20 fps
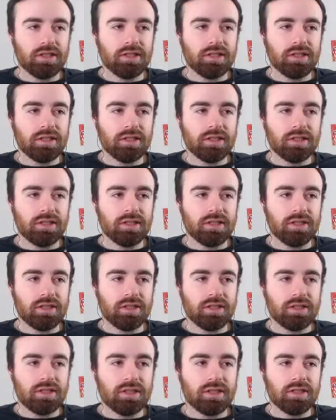
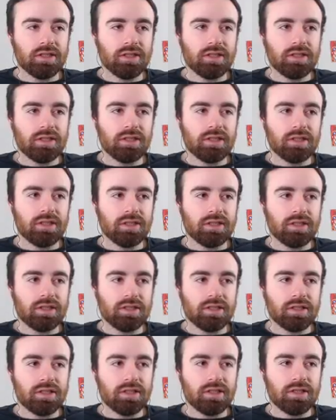
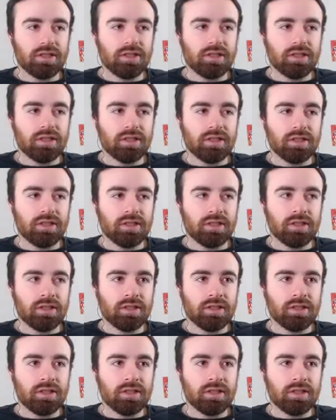Nobody speaks.